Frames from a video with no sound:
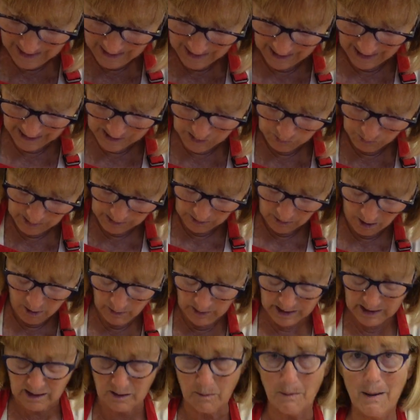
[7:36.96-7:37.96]
That's where, oh,
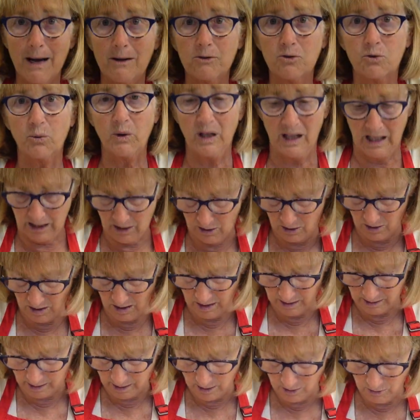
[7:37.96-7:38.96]
it smells really
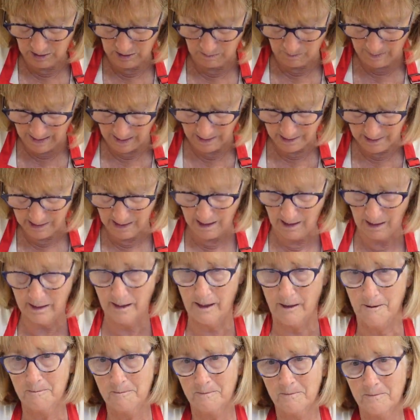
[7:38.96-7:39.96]
good. Can you smell it, Dale?
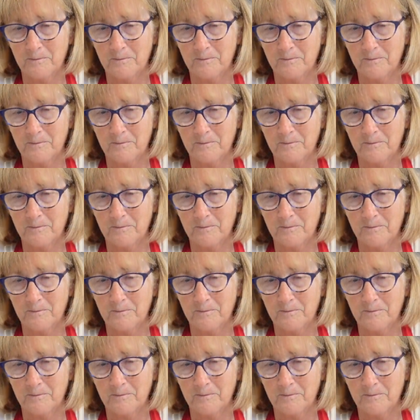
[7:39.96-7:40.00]
Here,